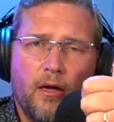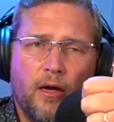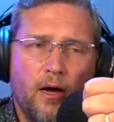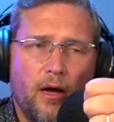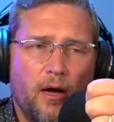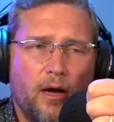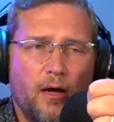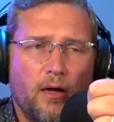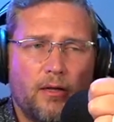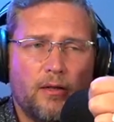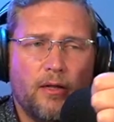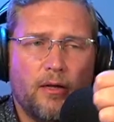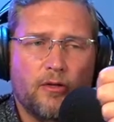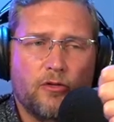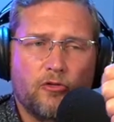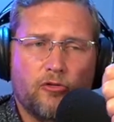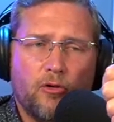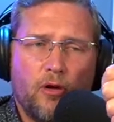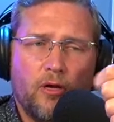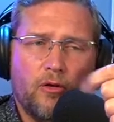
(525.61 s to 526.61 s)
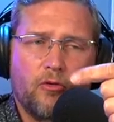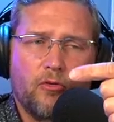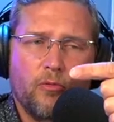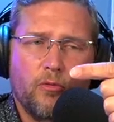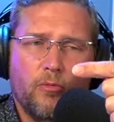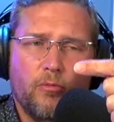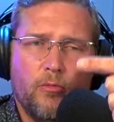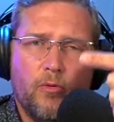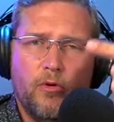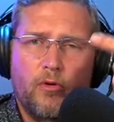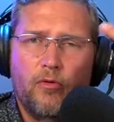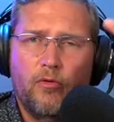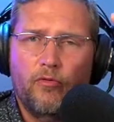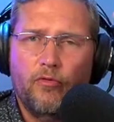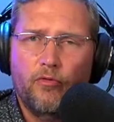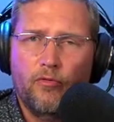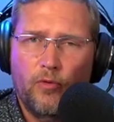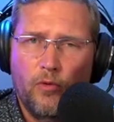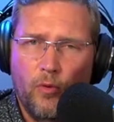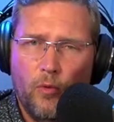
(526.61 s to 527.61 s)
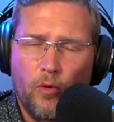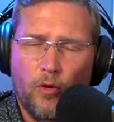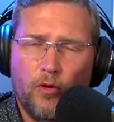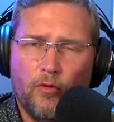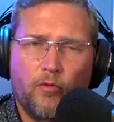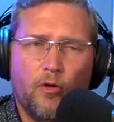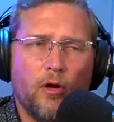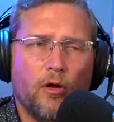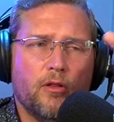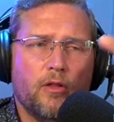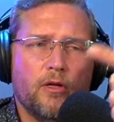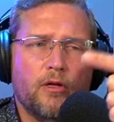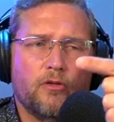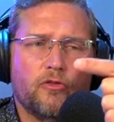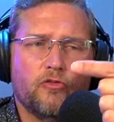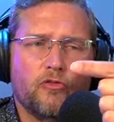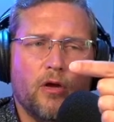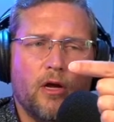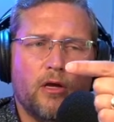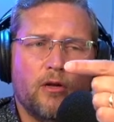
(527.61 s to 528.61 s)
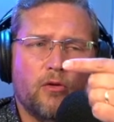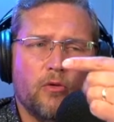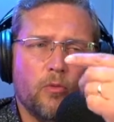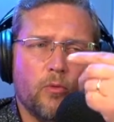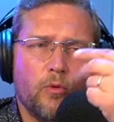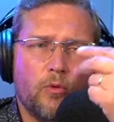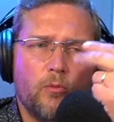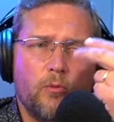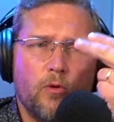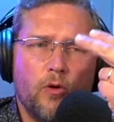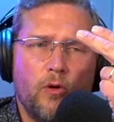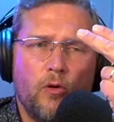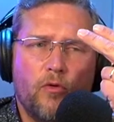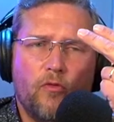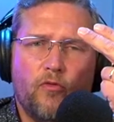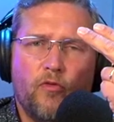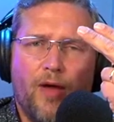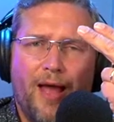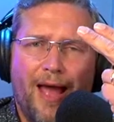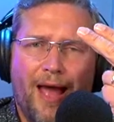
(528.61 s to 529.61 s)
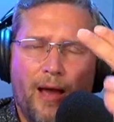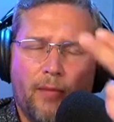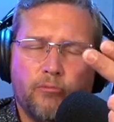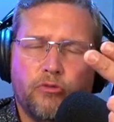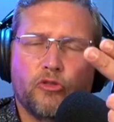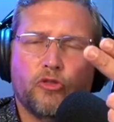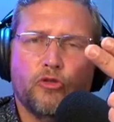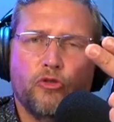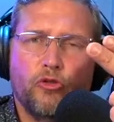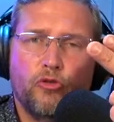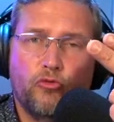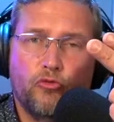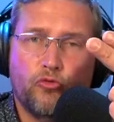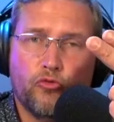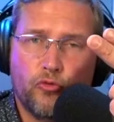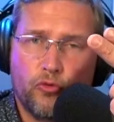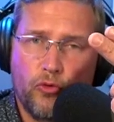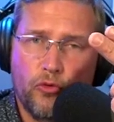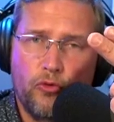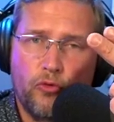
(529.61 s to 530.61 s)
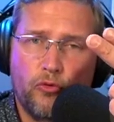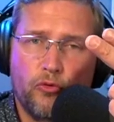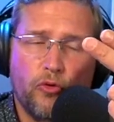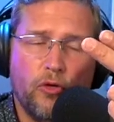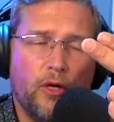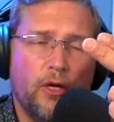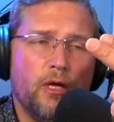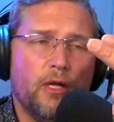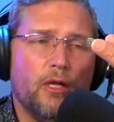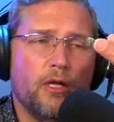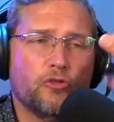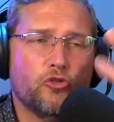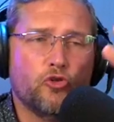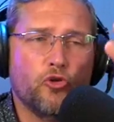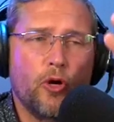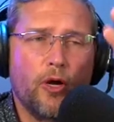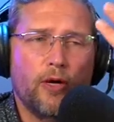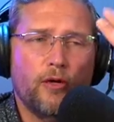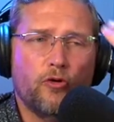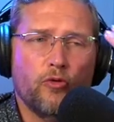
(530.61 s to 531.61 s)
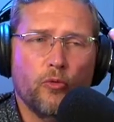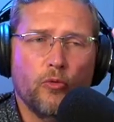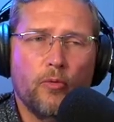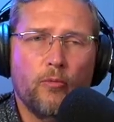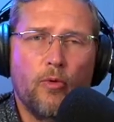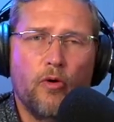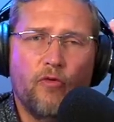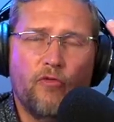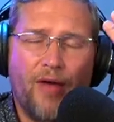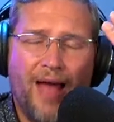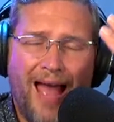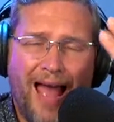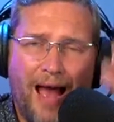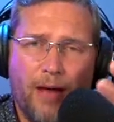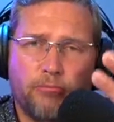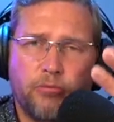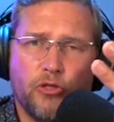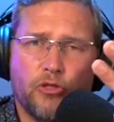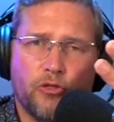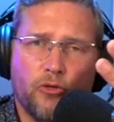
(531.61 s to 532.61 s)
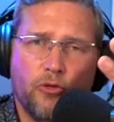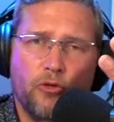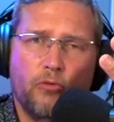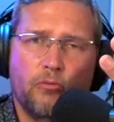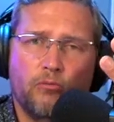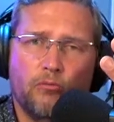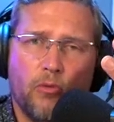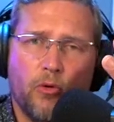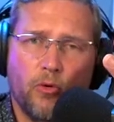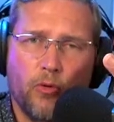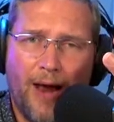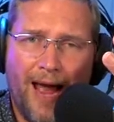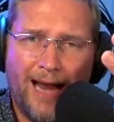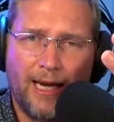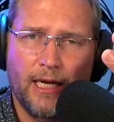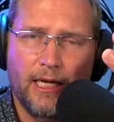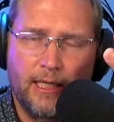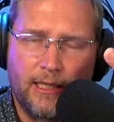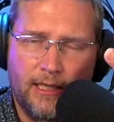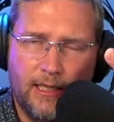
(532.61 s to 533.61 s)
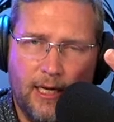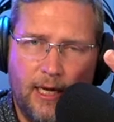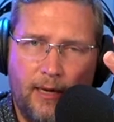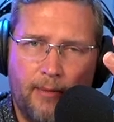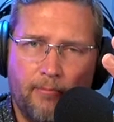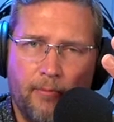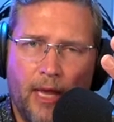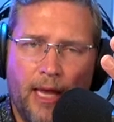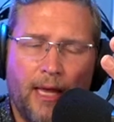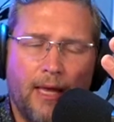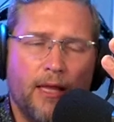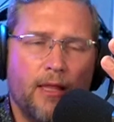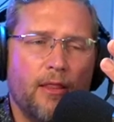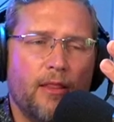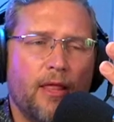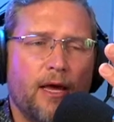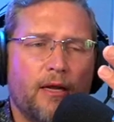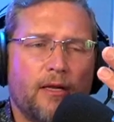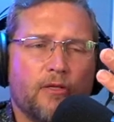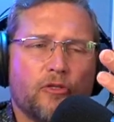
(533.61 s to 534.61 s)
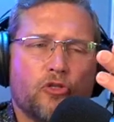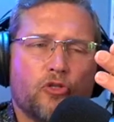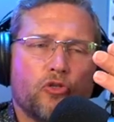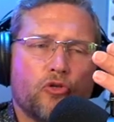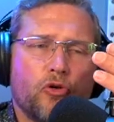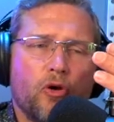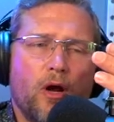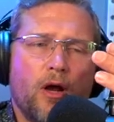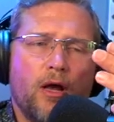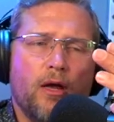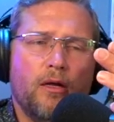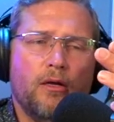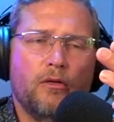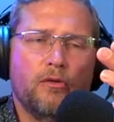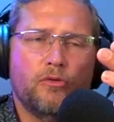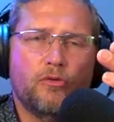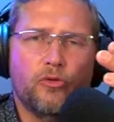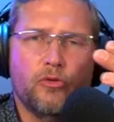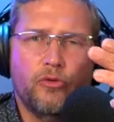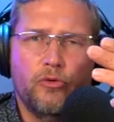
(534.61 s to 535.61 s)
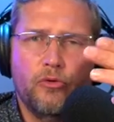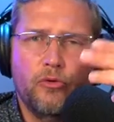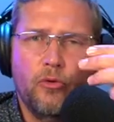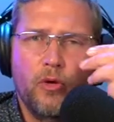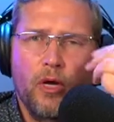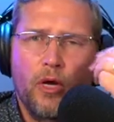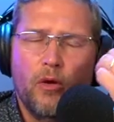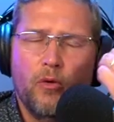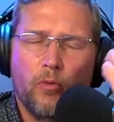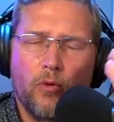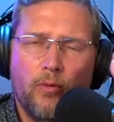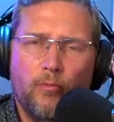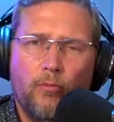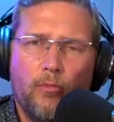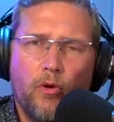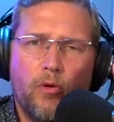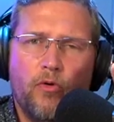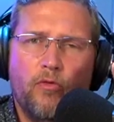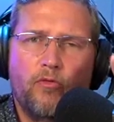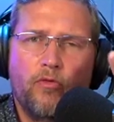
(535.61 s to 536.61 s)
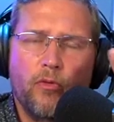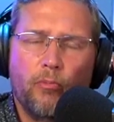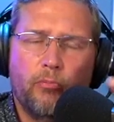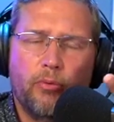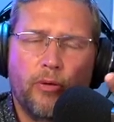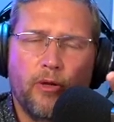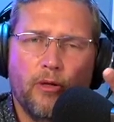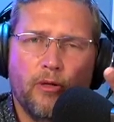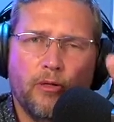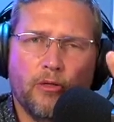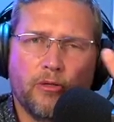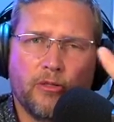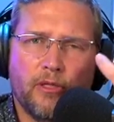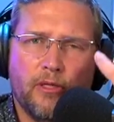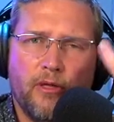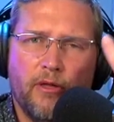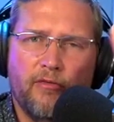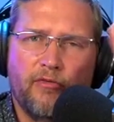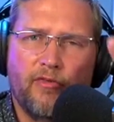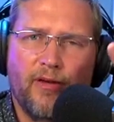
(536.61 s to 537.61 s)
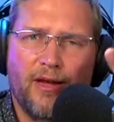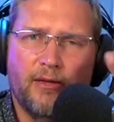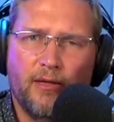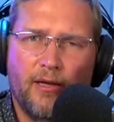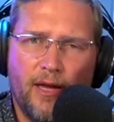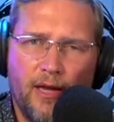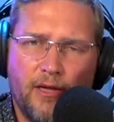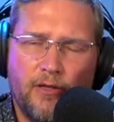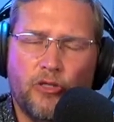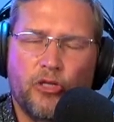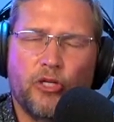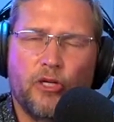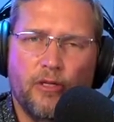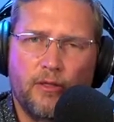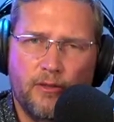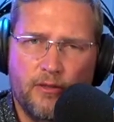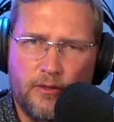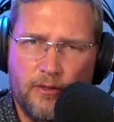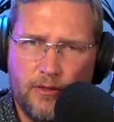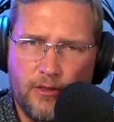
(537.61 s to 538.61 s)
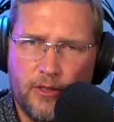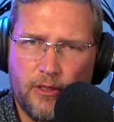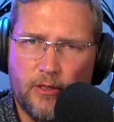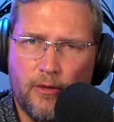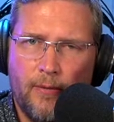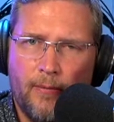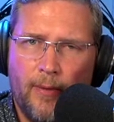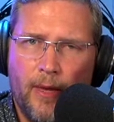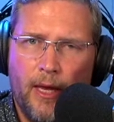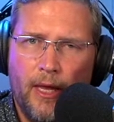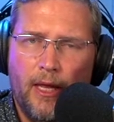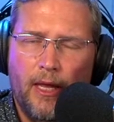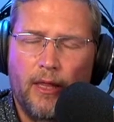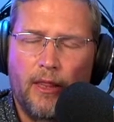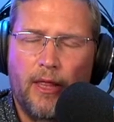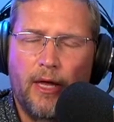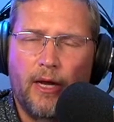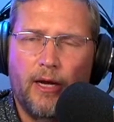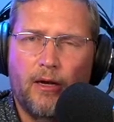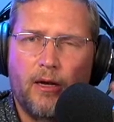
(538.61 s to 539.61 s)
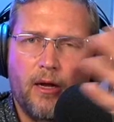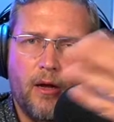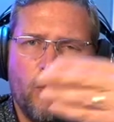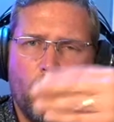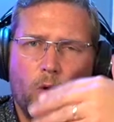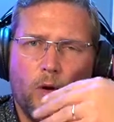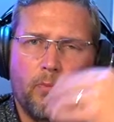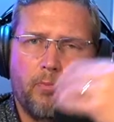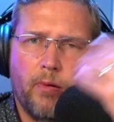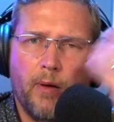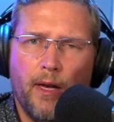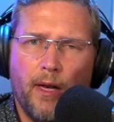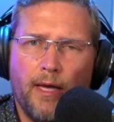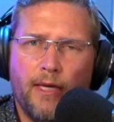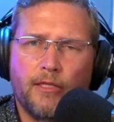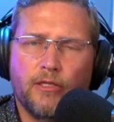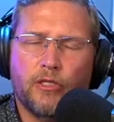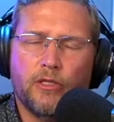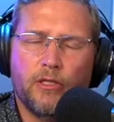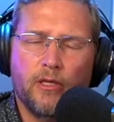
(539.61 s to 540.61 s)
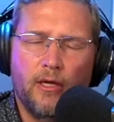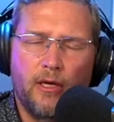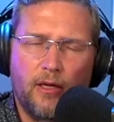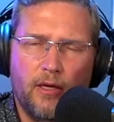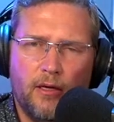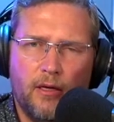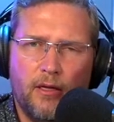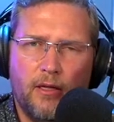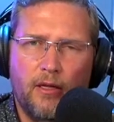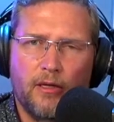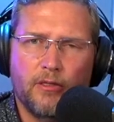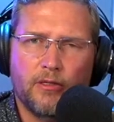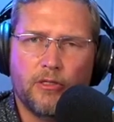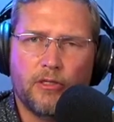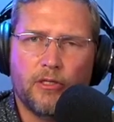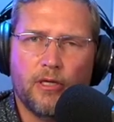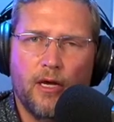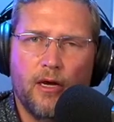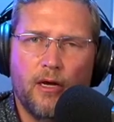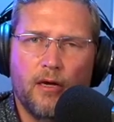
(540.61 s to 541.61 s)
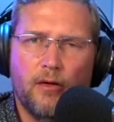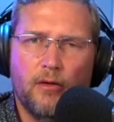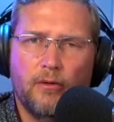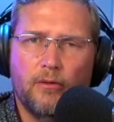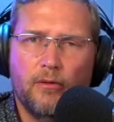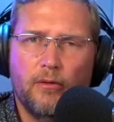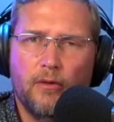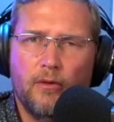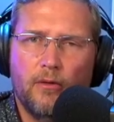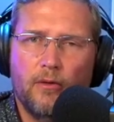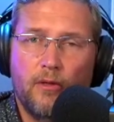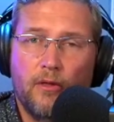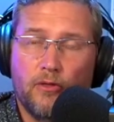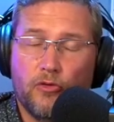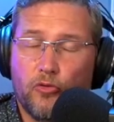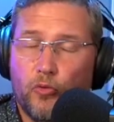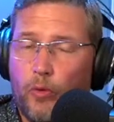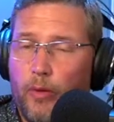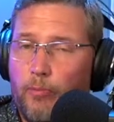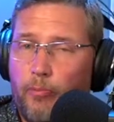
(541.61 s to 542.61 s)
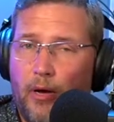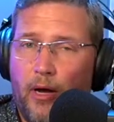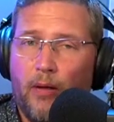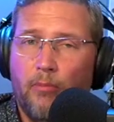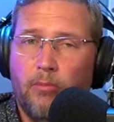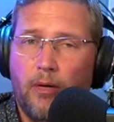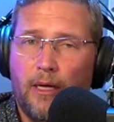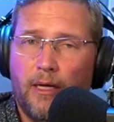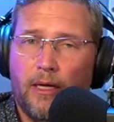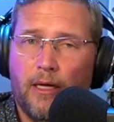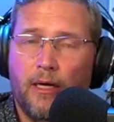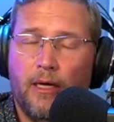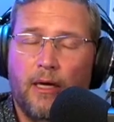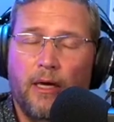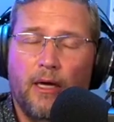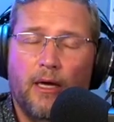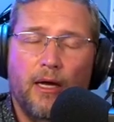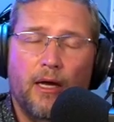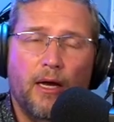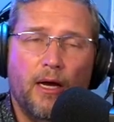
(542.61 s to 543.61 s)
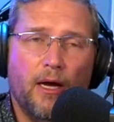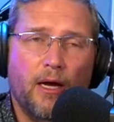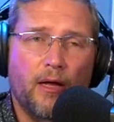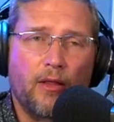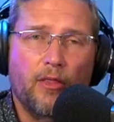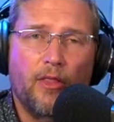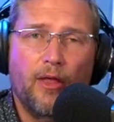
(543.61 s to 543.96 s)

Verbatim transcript: uh, that is trying to remove the Word of God, that is trying to remove absolute truth, that's trying to remove absolute morality, that is trying to remove the pillars and the foundations that uh, were placed in this uh, this republic uh,